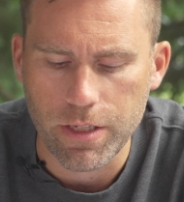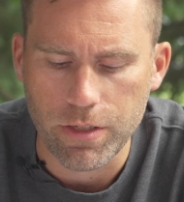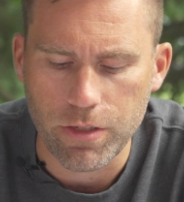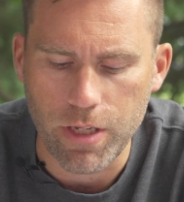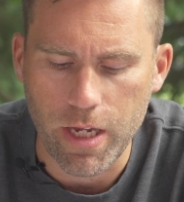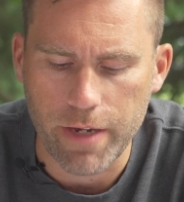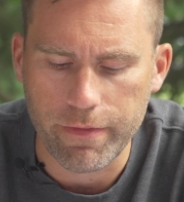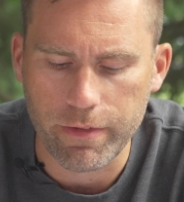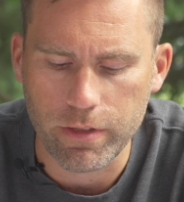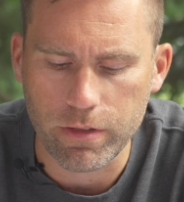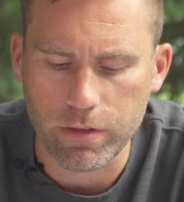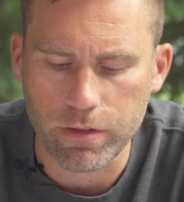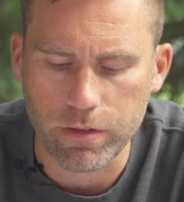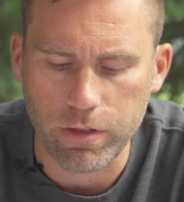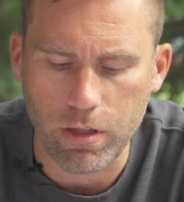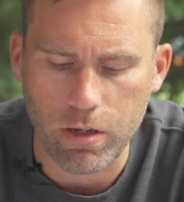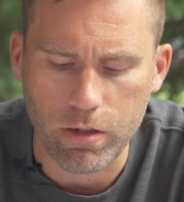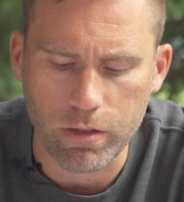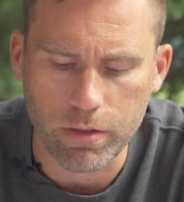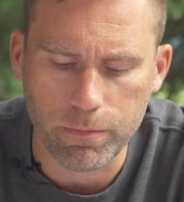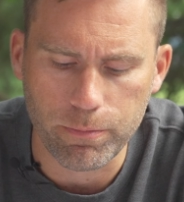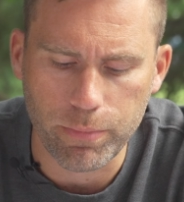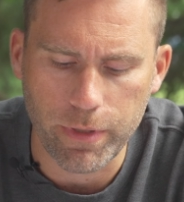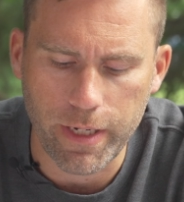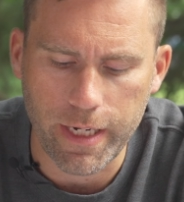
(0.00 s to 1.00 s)
you have a
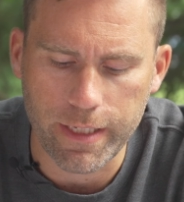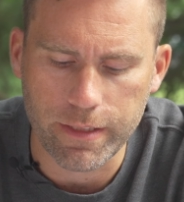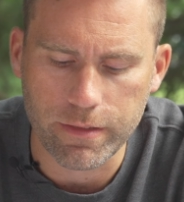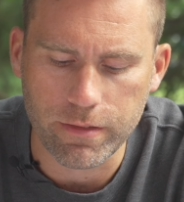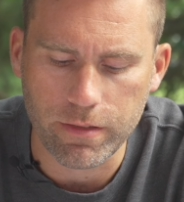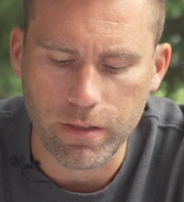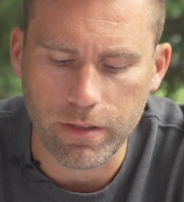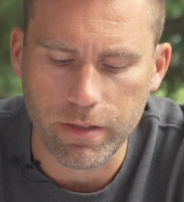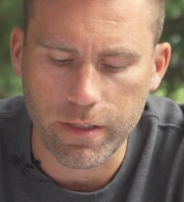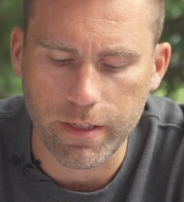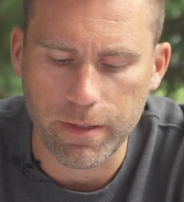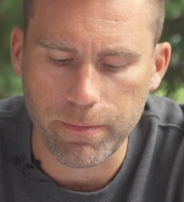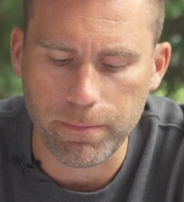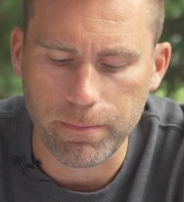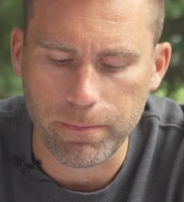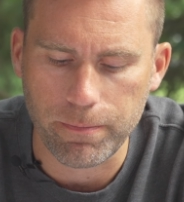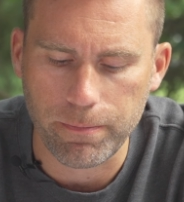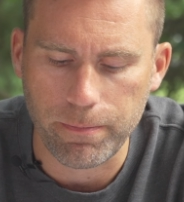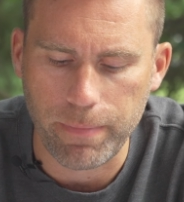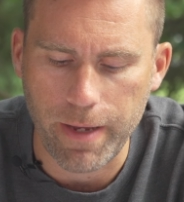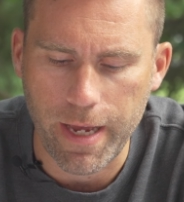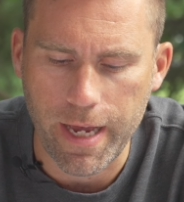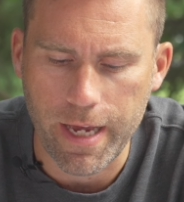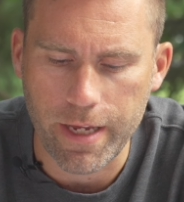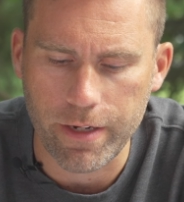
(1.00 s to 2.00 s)
long press on the
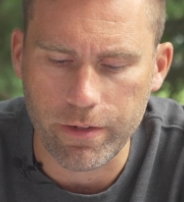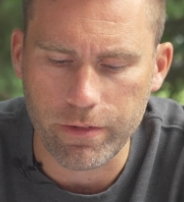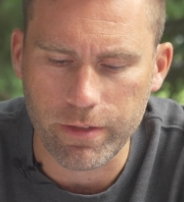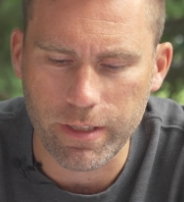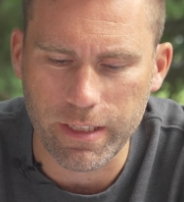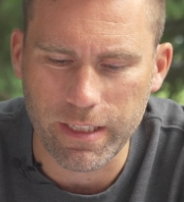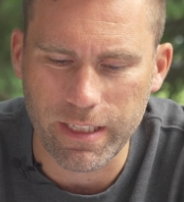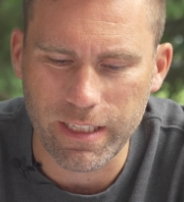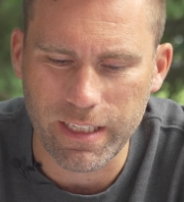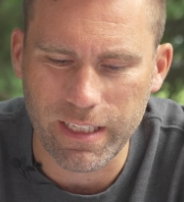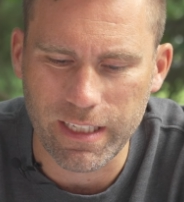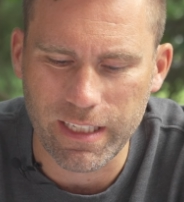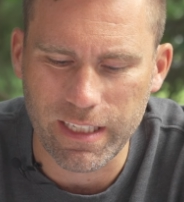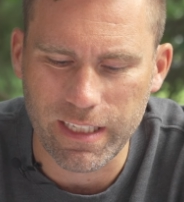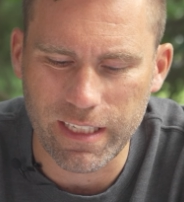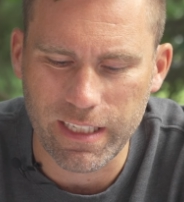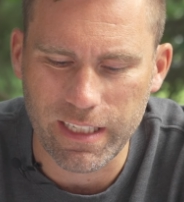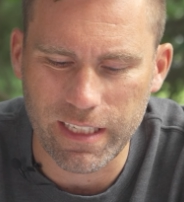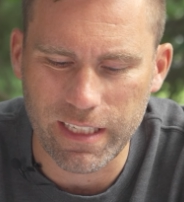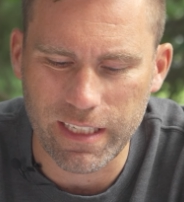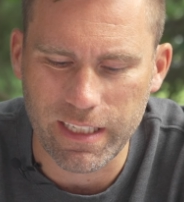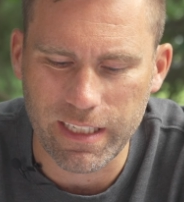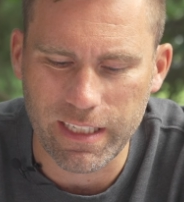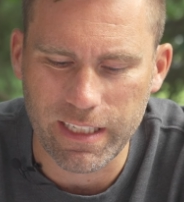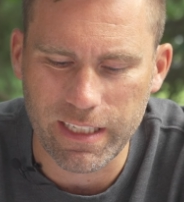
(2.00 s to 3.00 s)

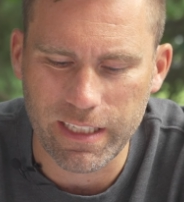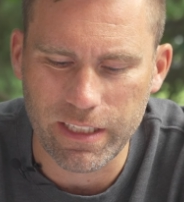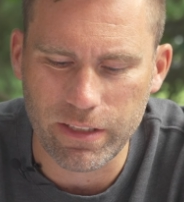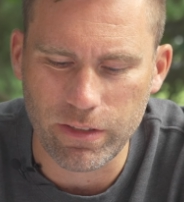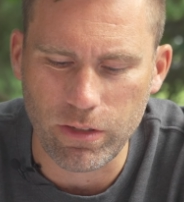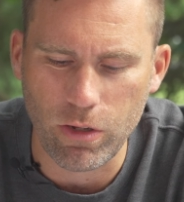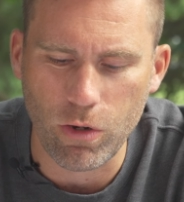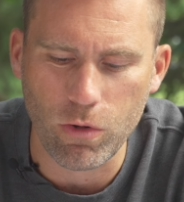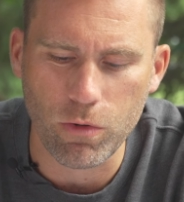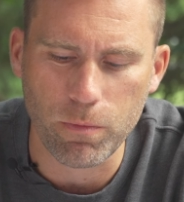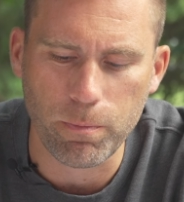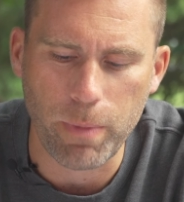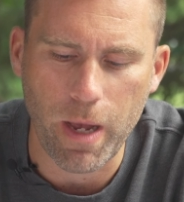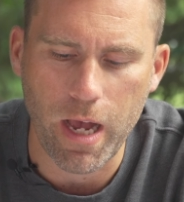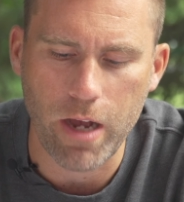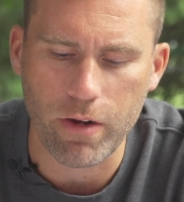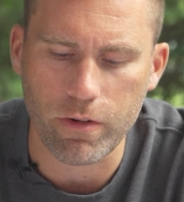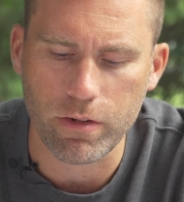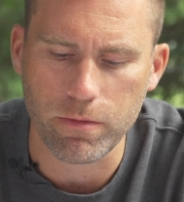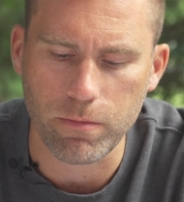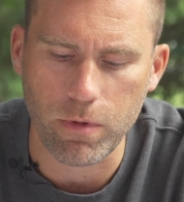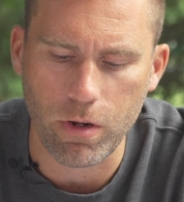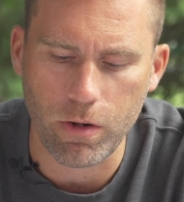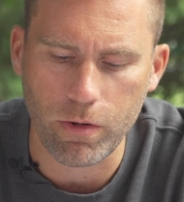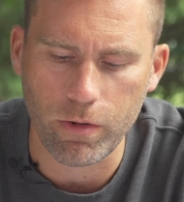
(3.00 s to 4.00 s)
battery low
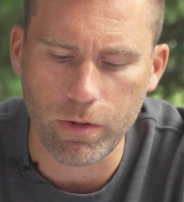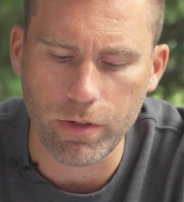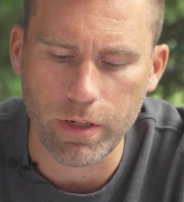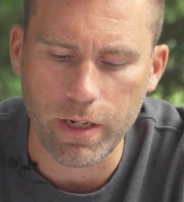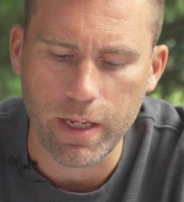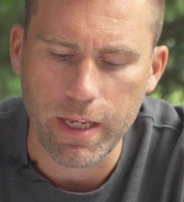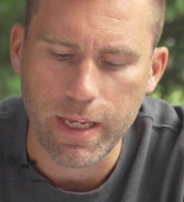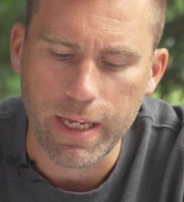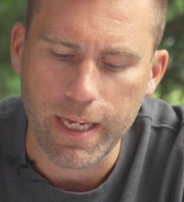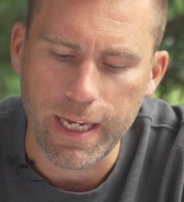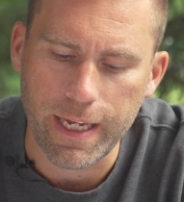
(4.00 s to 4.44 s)
power mode,